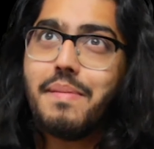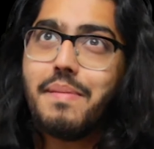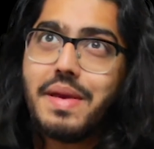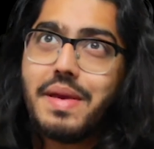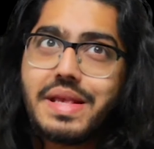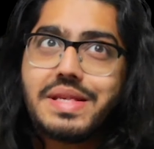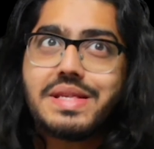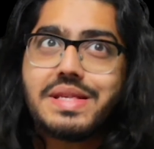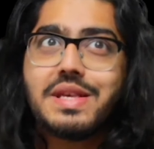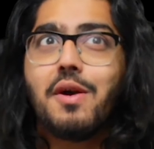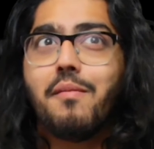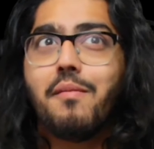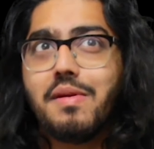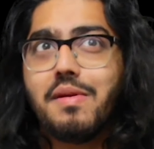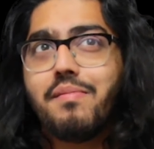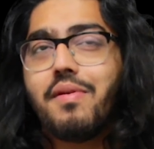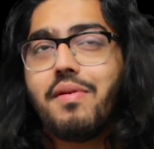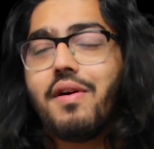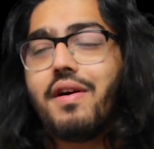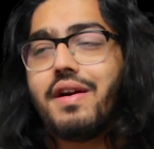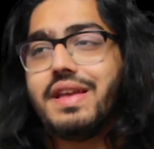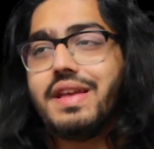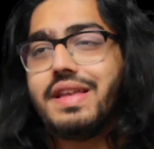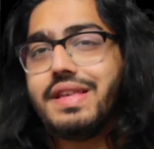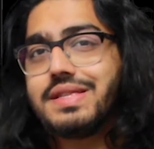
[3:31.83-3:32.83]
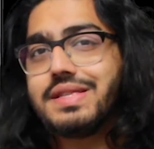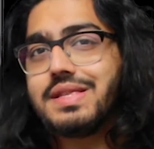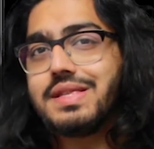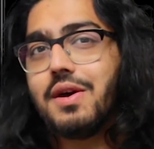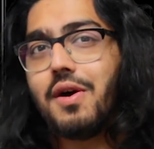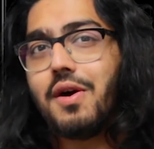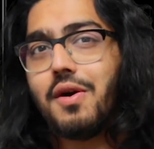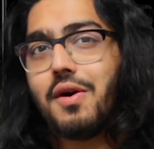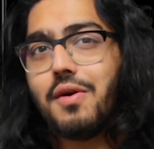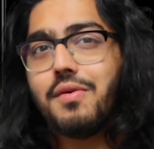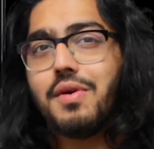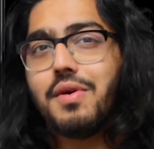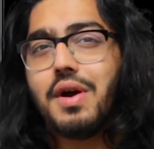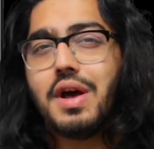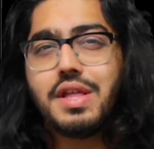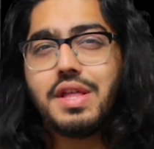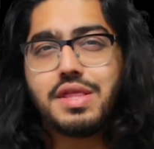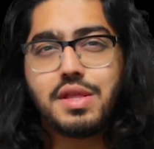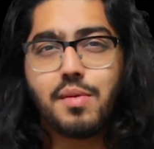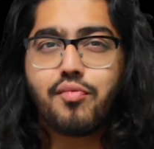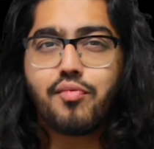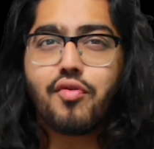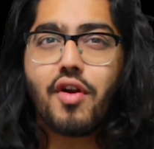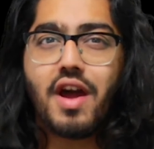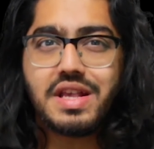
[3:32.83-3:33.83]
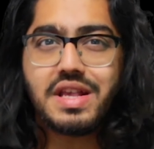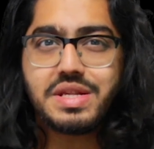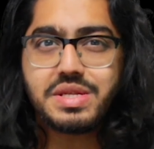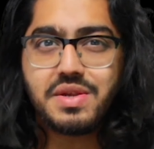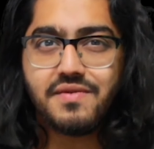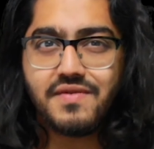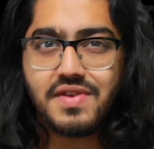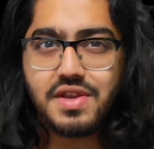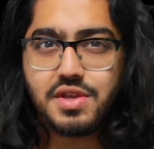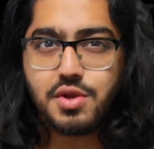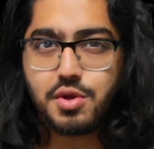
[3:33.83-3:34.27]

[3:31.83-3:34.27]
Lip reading: pissing on me part is the price of it.